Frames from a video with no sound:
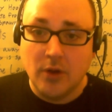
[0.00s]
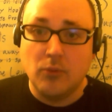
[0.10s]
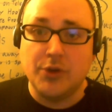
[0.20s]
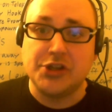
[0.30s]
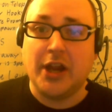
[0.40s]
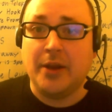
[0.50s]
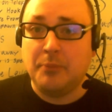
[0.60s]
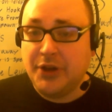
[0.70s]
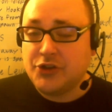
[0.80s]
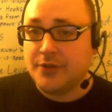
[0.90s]
which
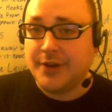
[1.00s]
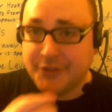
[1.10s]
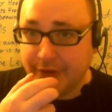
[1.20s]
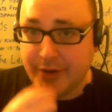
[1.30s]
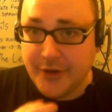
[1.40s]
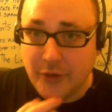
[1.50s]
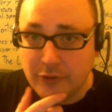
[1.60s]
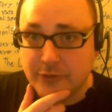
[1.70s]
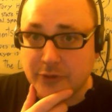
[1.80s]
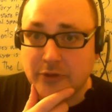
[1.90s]
can be translated
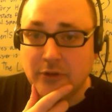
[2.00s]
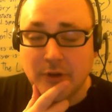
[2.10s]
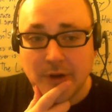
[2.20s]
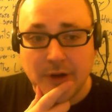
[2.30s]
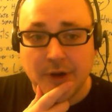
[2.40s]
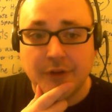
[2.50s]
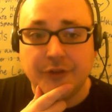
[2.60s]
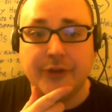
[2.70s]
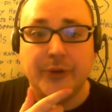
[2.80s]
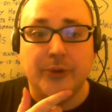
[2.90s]
over
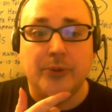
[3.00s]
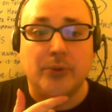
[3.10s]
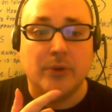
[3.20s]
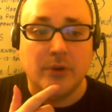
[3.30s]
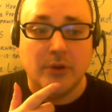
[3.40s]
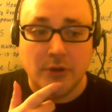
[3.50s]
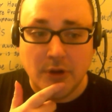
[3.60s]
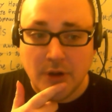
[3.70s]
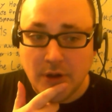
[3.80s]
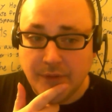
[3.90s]
to
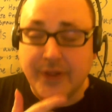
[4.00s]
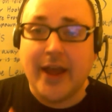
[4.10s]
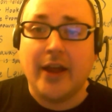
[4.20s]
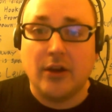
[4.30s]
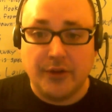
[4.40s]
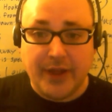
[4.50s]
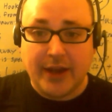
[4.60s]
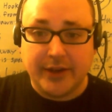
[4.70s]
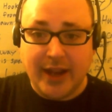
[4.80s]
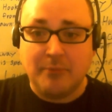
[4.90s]
that
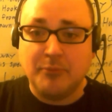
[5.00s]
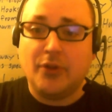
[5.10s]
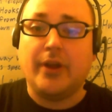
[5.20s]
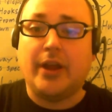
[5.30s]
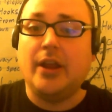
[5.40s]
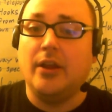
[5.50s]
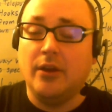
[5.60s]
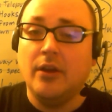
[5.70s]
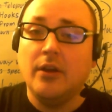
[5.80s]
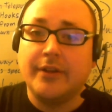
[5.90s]
gameplay,
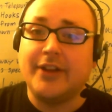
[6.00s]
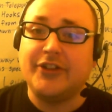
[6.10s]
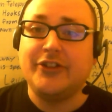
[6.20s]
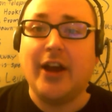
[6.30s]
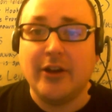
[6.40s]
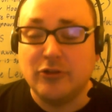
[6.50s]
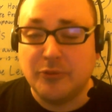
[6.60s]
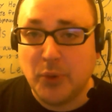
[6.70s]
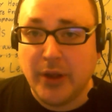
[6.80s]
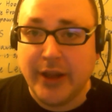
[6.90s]
that style
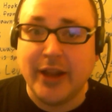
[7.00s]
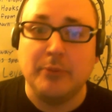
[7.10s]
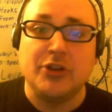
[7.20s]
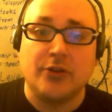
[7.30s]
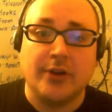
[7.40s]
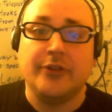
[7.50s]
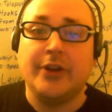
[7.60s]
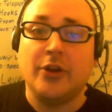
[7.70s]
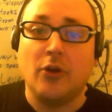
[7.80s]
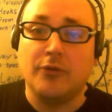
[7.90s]
of play can be
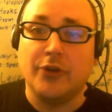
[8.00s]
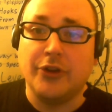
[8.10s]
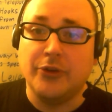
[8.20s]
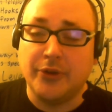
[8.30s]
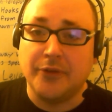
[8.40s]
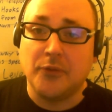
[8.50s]
translated over to UT.